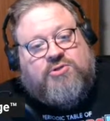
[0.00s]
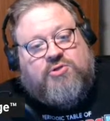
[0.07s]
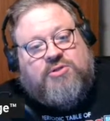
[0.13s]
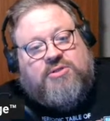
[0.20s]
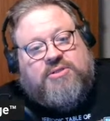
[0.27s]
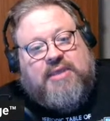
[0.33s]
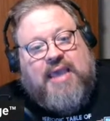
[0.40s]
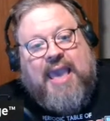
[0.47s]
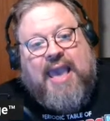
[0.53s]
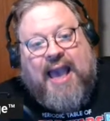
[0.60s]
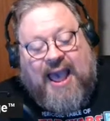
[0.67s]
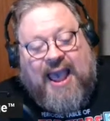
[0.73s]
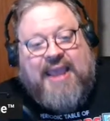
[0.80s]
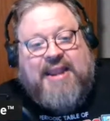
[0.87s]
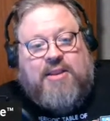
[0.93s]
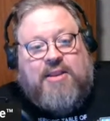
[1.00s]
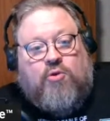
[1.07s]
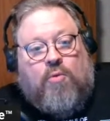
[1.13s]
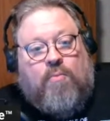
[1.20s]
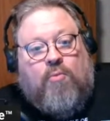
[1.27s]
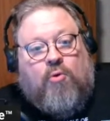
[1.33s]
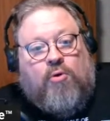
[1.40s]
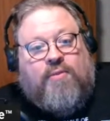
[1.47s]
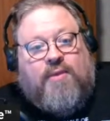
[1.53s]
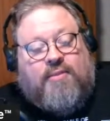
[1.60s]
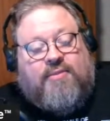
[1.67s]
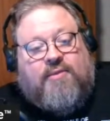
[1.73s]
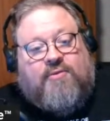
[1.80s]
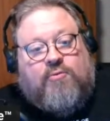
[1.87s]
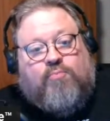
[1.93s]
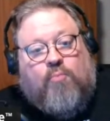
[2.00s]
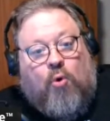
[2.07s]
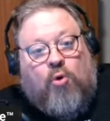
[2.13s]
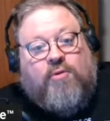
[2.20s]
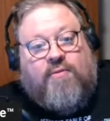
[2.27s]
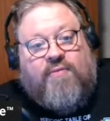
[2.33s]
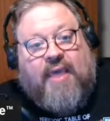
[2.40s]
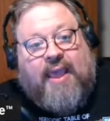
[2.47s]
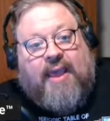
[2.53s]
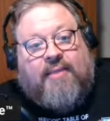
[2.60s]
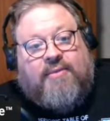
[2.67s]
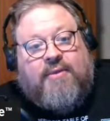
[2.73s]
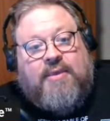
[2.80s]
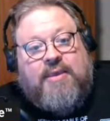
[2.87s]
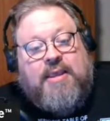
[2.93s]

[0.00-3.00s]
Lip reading: couldn't hide it no more, that this is more than that.